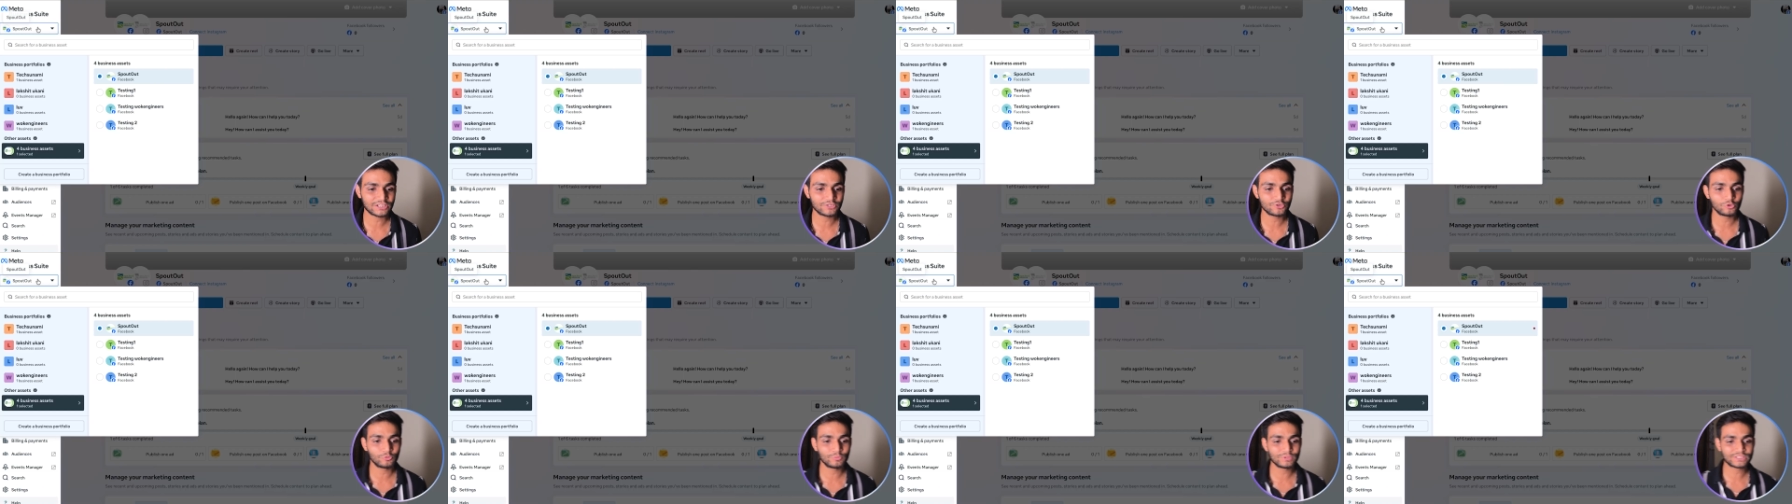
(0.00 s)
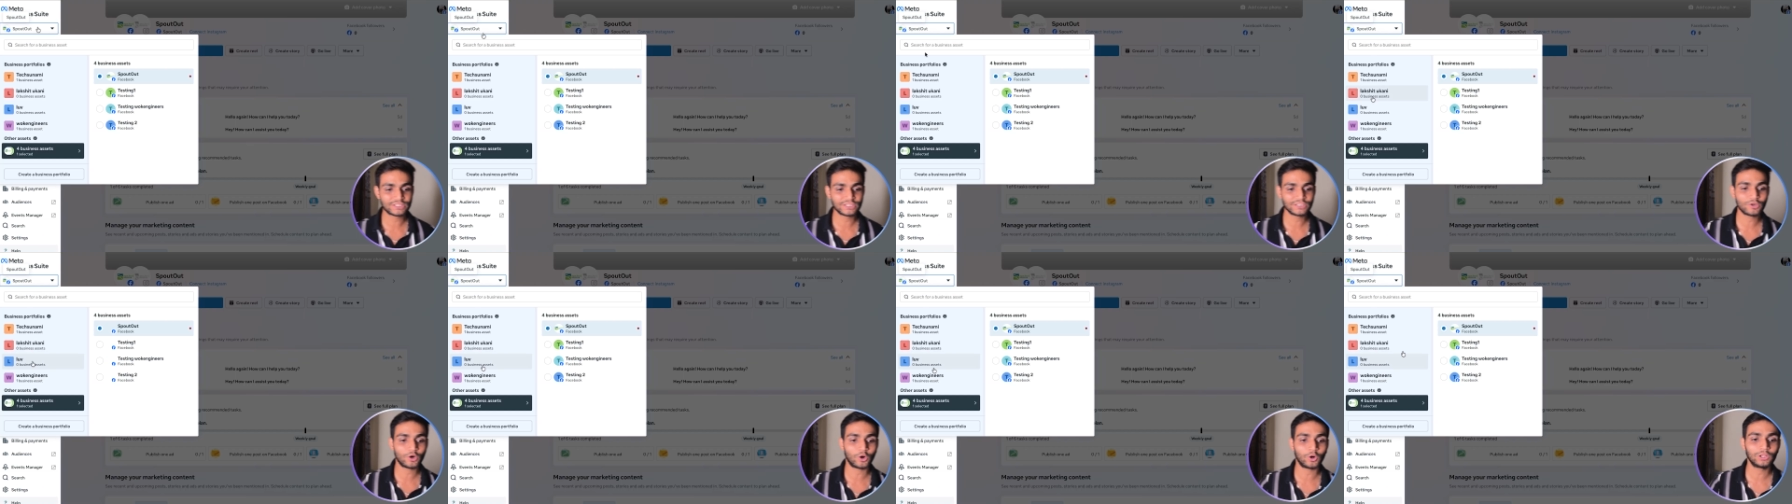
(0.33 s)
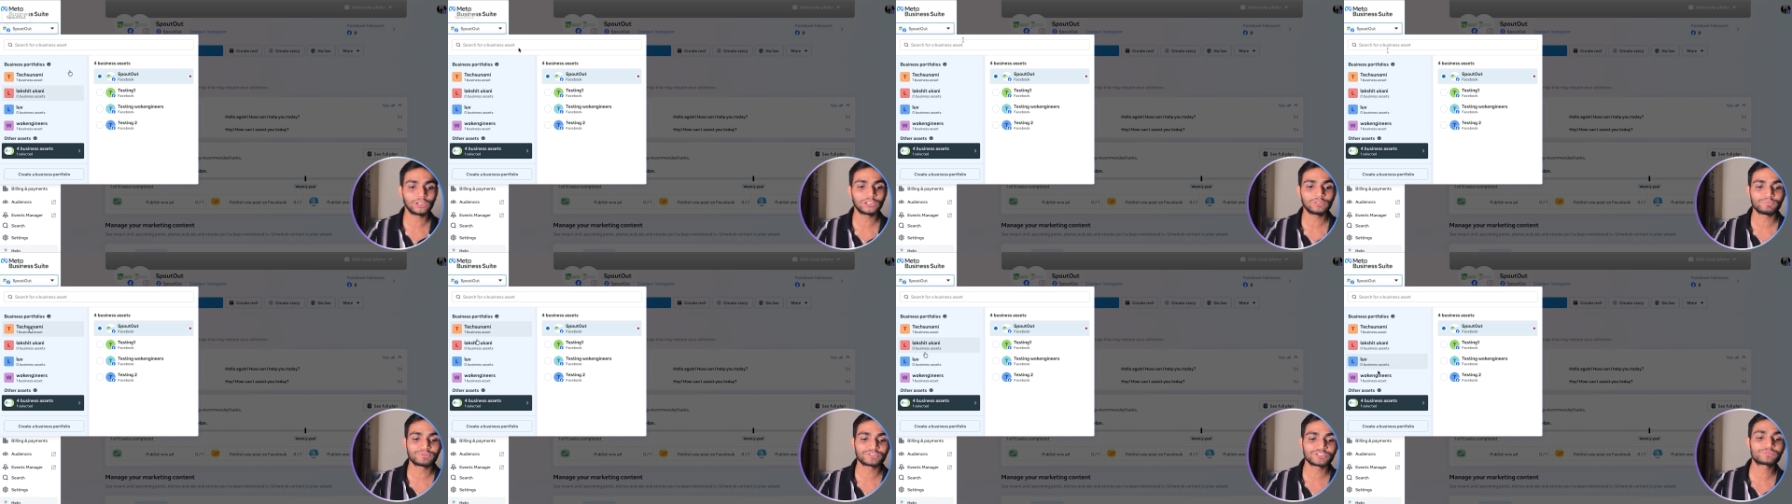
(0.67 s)
side, you'll be seeing
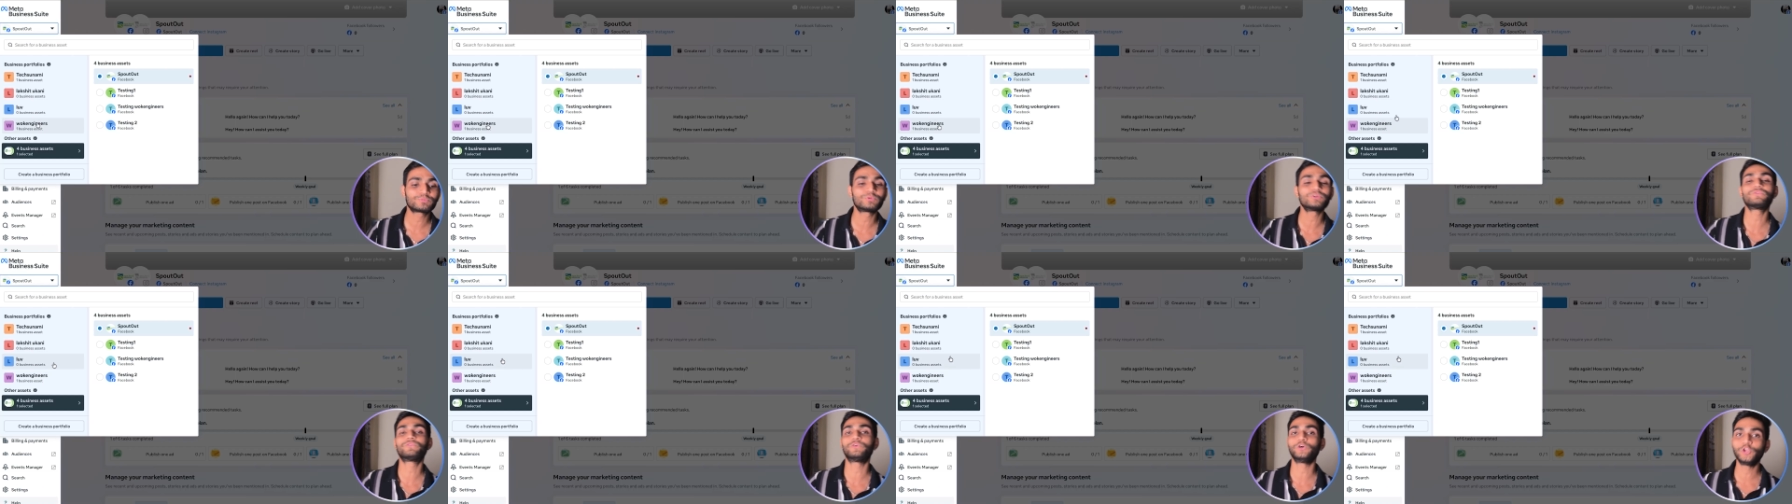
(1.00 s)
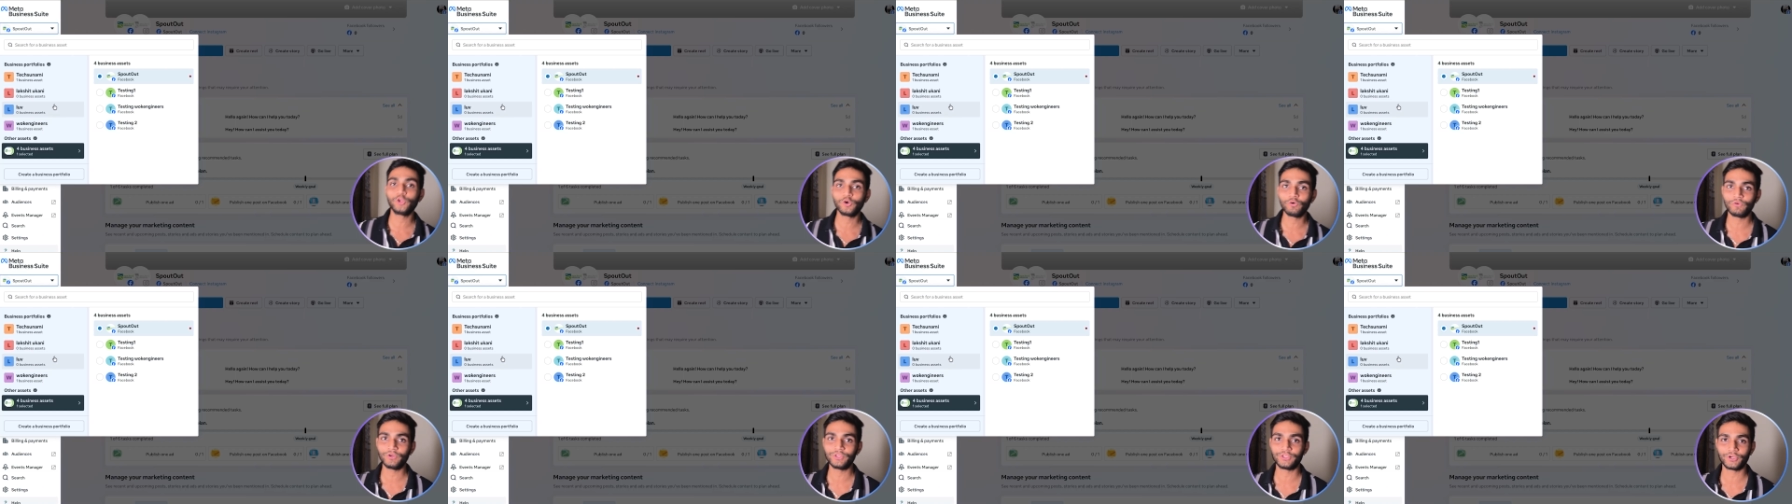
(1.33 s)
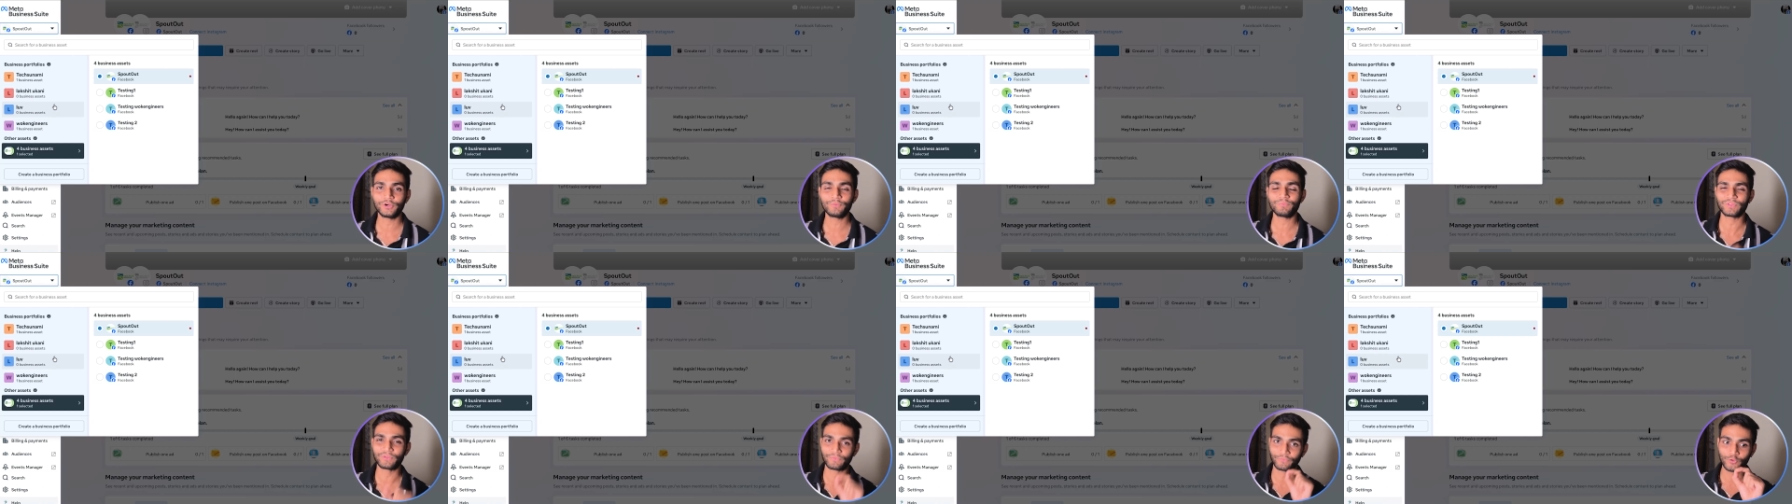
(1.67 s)
all the business portfolio over
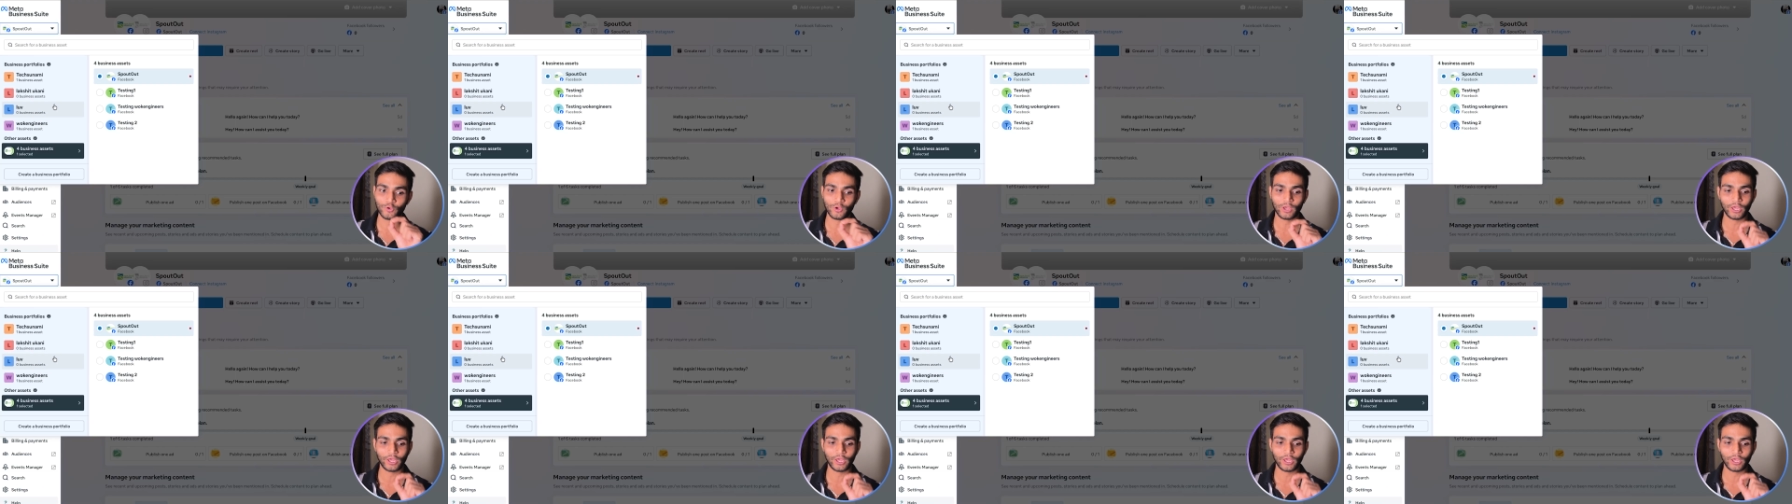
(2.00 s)
here. If you